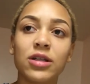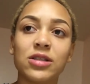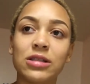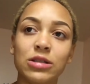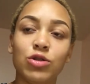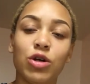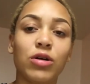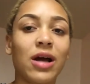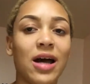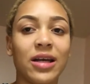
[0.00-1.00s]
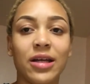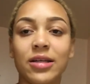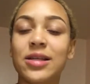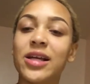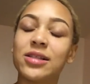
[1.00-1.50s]
It just, you know, kind
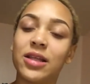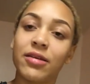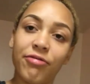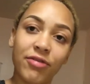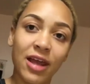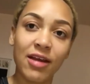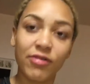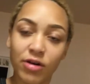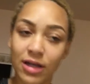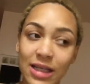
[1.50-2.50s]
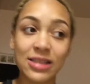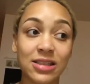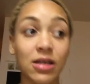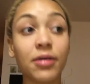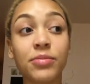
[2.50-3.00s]
of takes in the flavor and
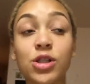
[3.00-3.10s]
heats up.